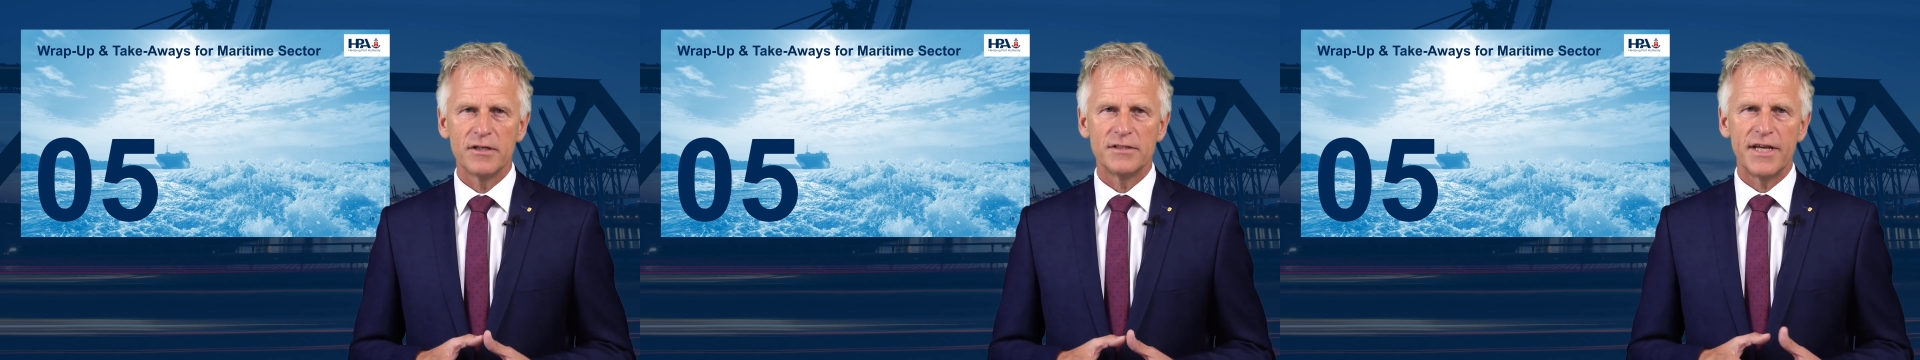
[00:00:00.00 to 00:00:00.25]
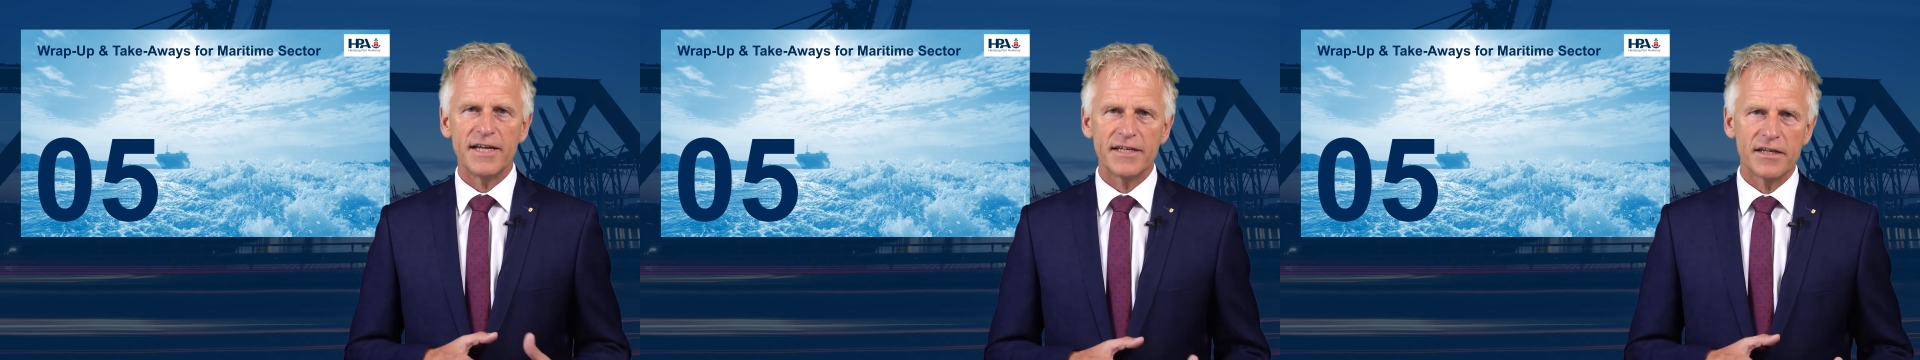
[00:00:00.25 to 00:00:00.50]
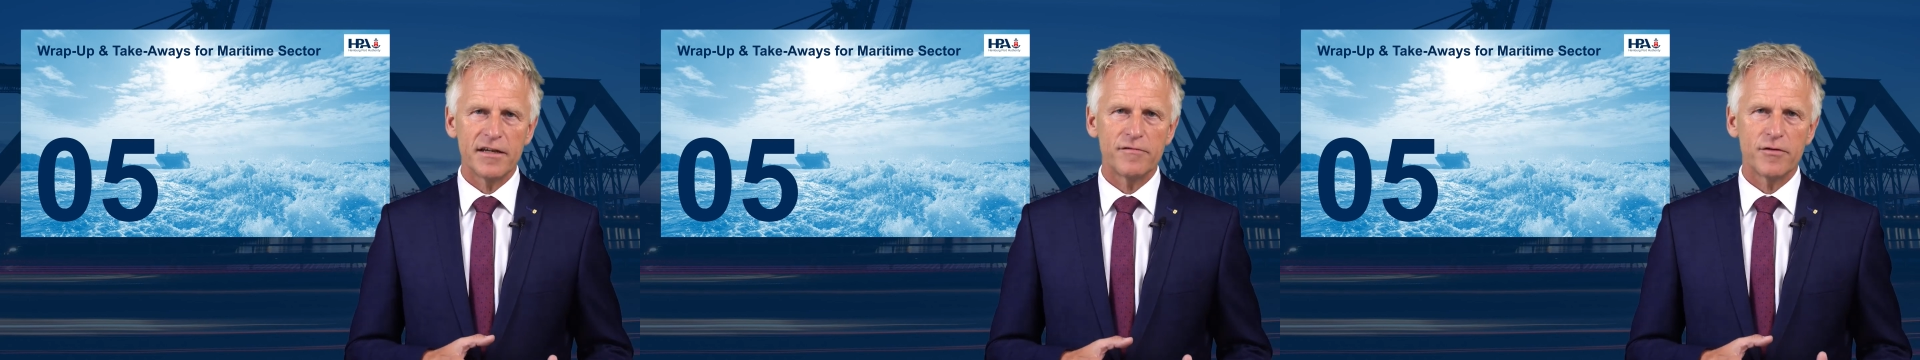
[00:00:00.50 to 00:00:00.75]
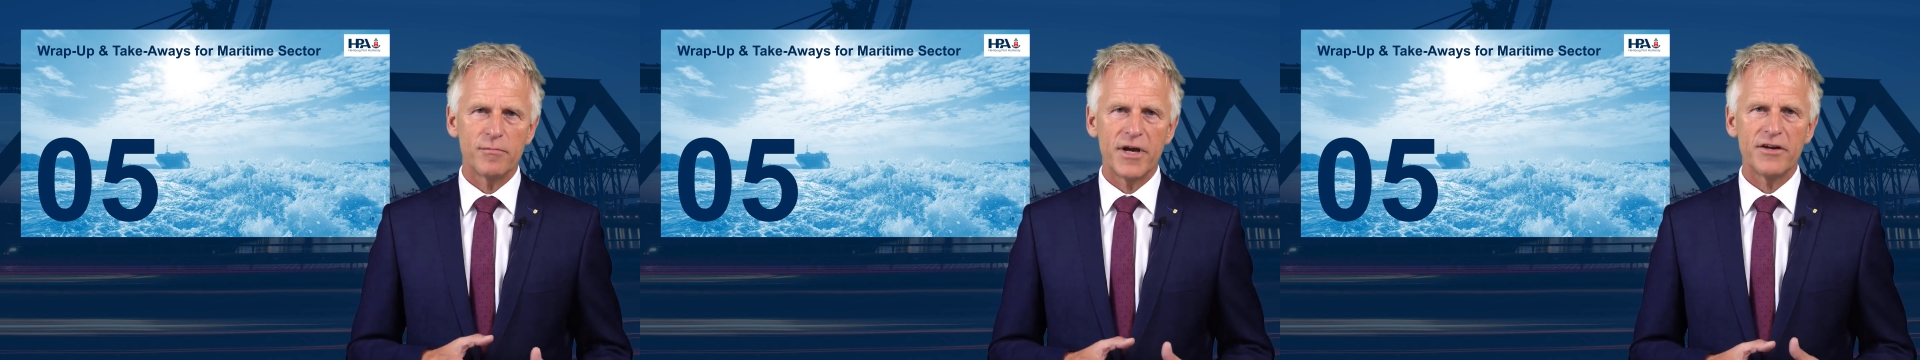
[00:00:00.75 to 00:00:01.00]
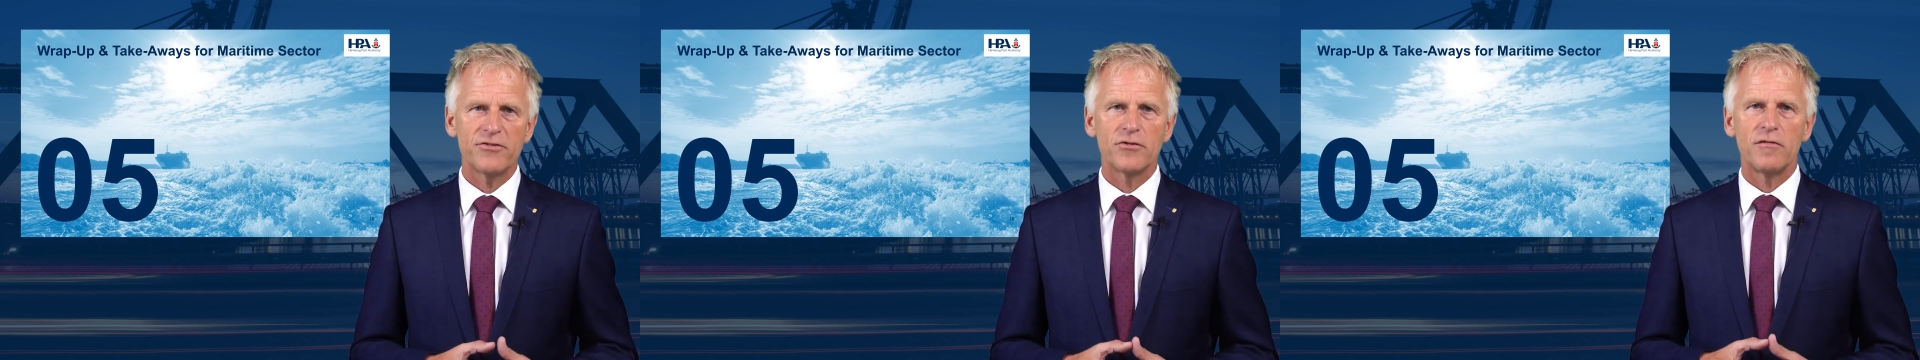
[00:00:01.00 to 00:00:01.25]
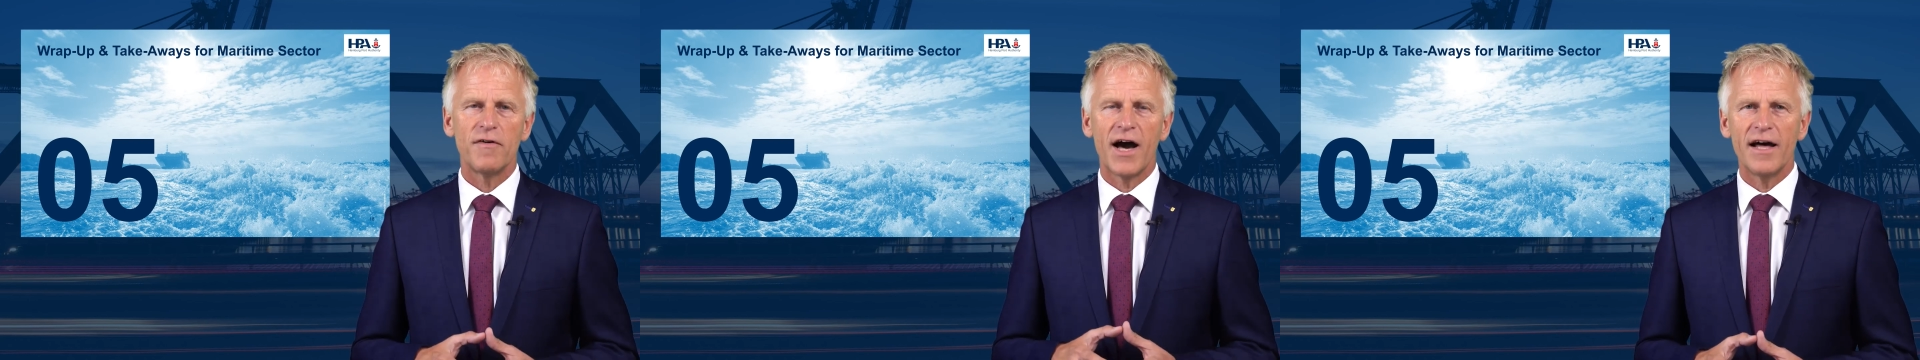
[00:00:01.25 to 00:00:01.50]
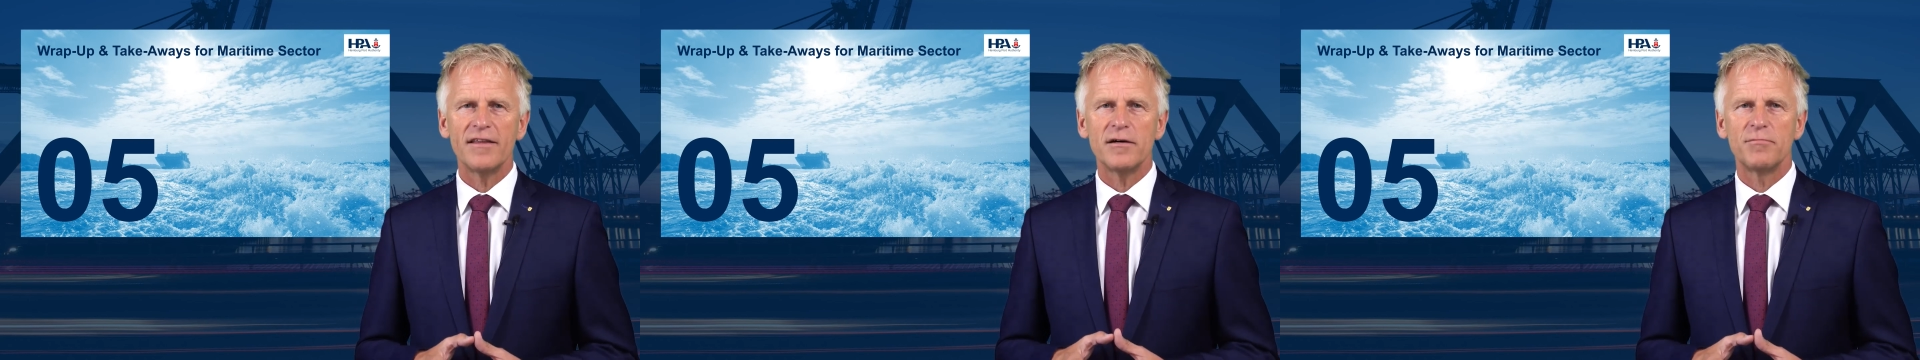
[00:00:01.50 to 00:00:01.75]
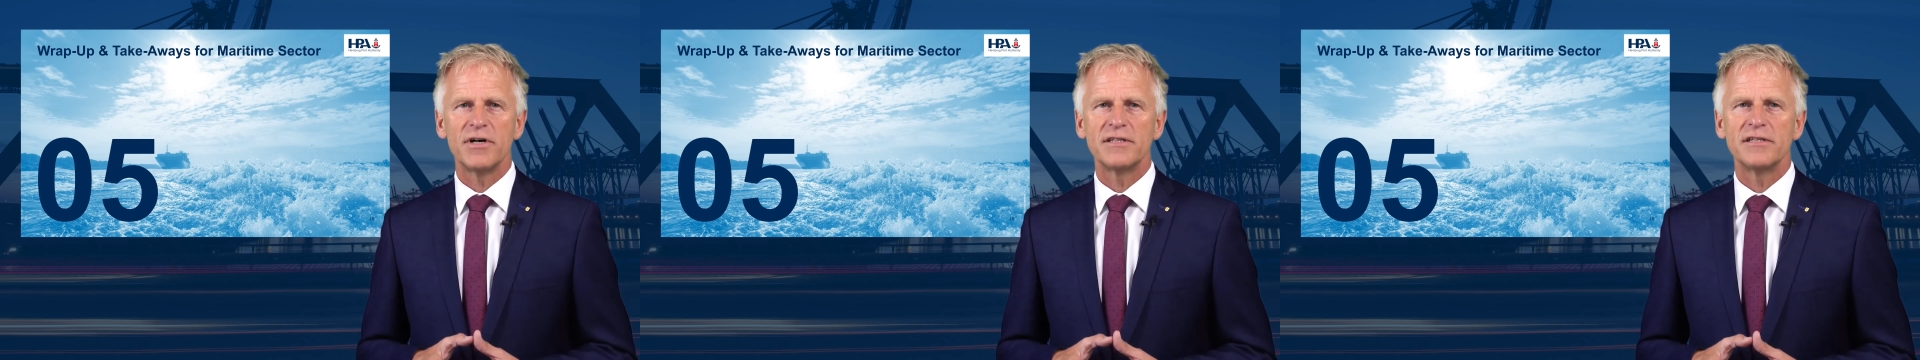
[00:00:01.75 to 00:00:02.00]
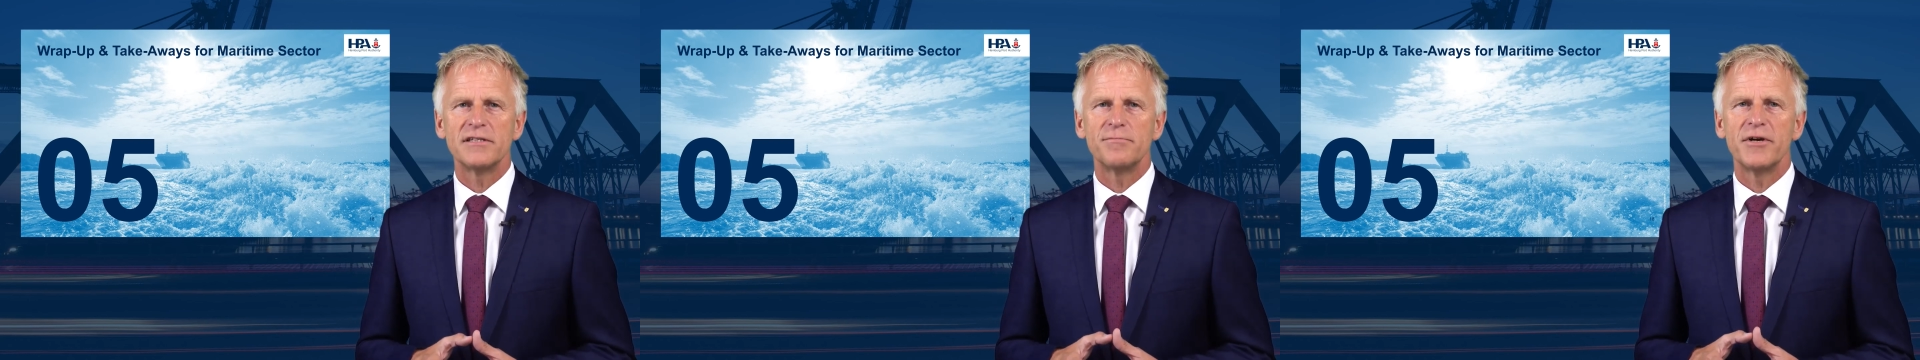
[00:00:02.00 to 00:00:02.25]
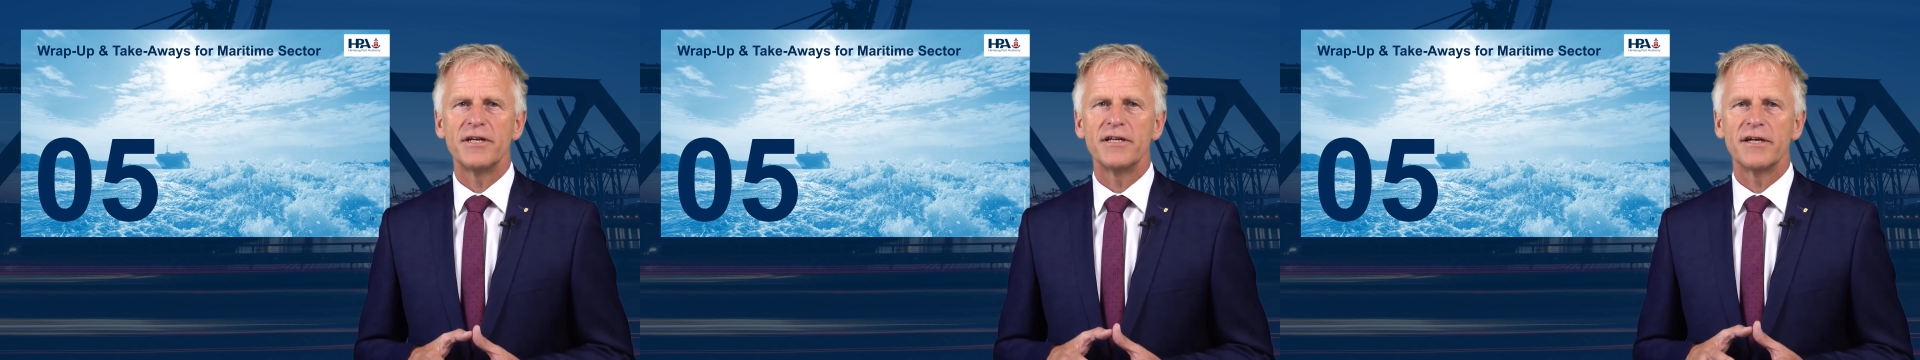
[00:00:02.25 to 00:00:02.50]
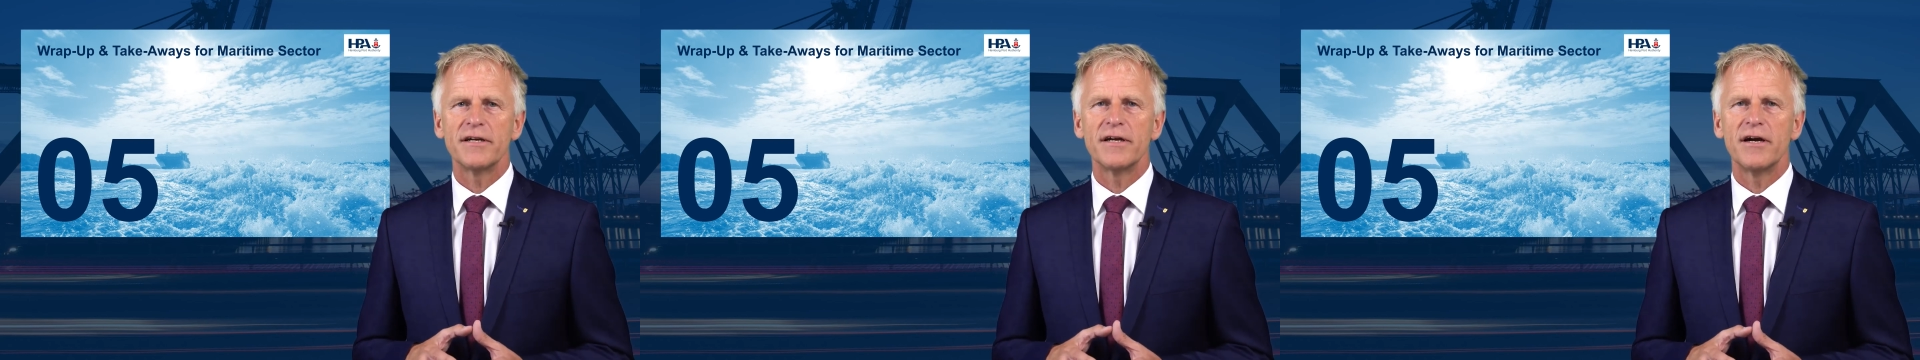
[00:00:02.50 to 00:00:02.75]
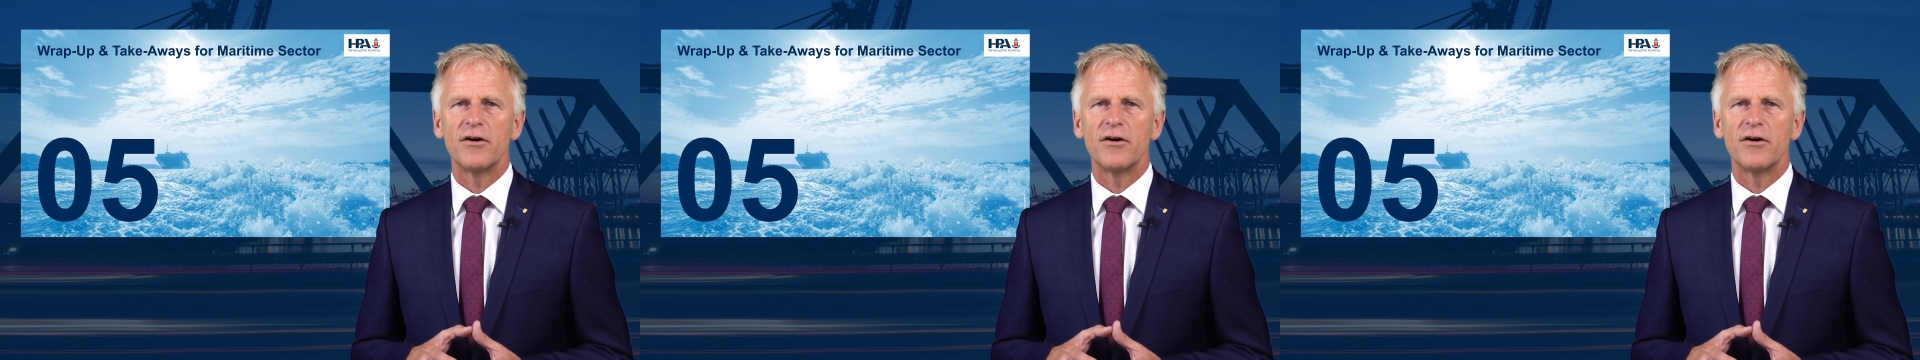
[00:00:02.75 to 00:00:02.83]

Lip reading: Data and information of other participating